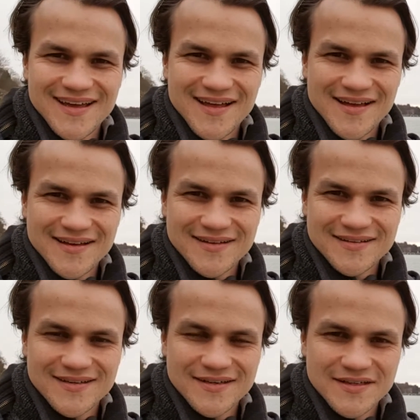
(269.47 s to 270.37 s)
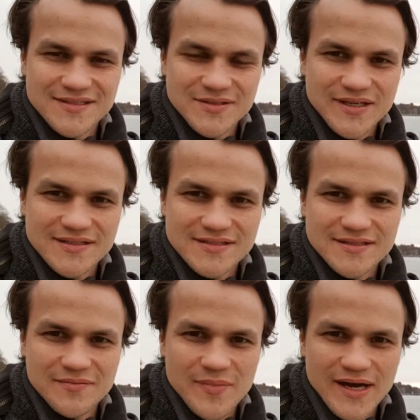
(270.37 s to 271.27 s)
and as you can
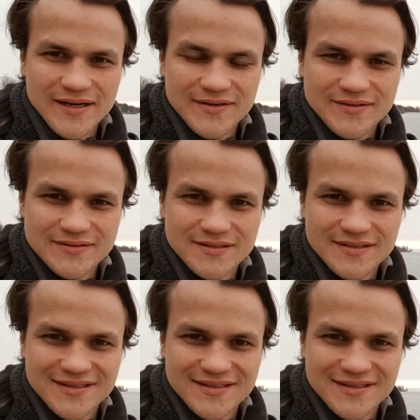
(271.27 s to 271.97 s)
see in the background,